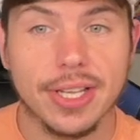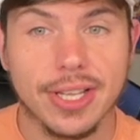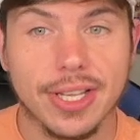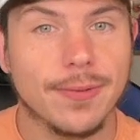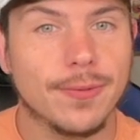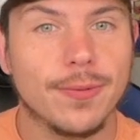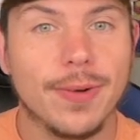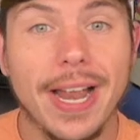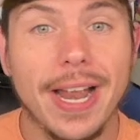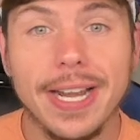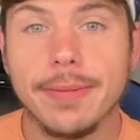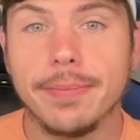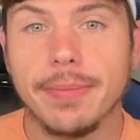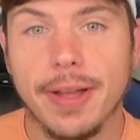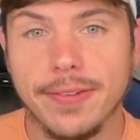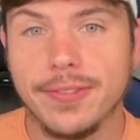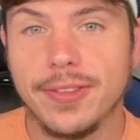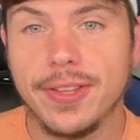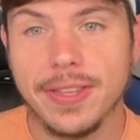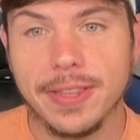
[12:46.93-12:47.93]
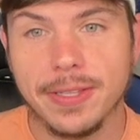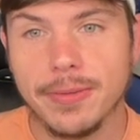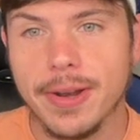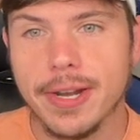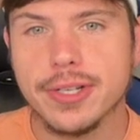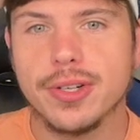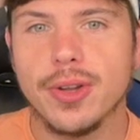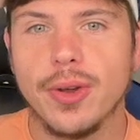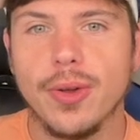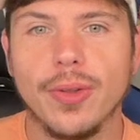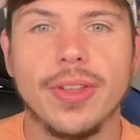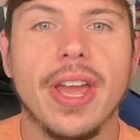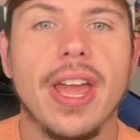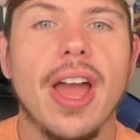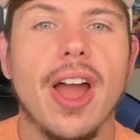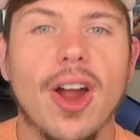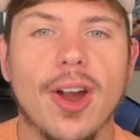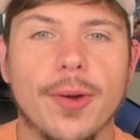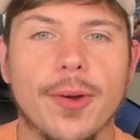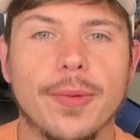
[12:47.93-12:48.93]
right above the threshold
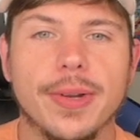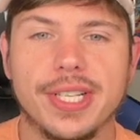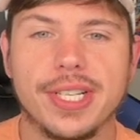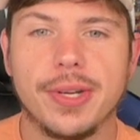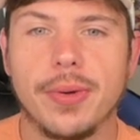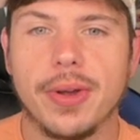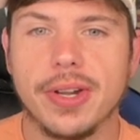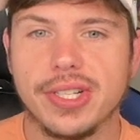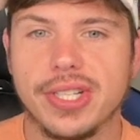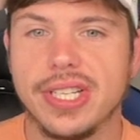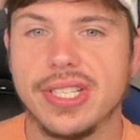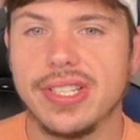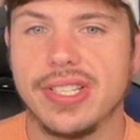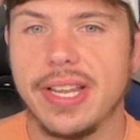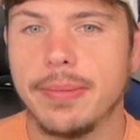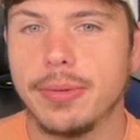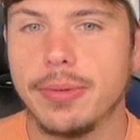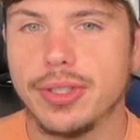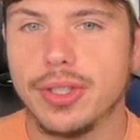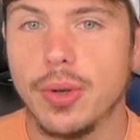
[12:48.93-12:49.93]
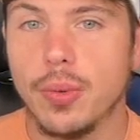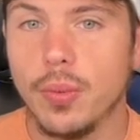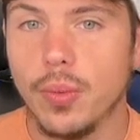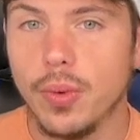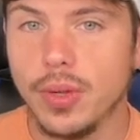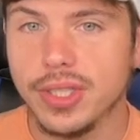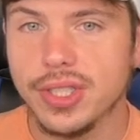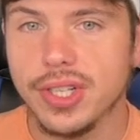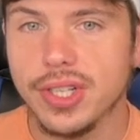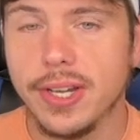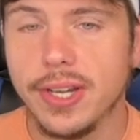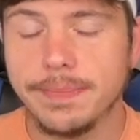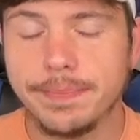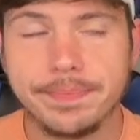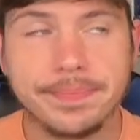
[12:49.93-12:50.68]
our Wishiwashi is able to one-shot.